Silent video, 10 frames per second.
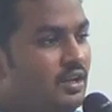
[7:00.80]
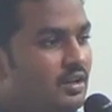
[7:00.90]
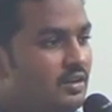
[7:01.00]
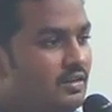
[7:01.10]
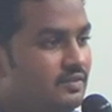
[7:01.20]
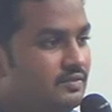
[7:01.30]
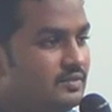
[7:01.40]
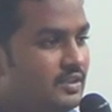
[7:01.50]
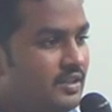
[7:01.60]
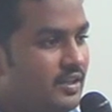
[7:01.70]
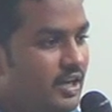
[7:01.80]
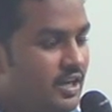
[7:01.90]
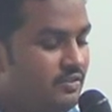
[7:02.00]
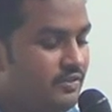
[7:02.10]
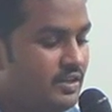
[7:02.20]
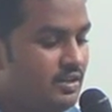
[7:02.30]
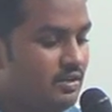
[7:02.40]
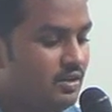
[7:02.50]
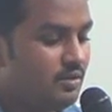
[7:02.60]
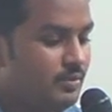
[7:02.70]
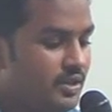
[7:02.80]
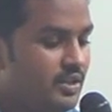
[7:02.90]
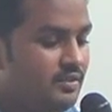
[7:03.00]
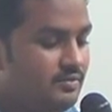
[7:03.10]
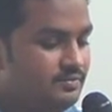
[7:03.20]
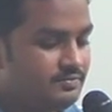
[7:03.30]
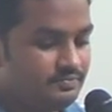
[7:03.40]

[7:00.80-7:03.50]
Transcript: call and final call money.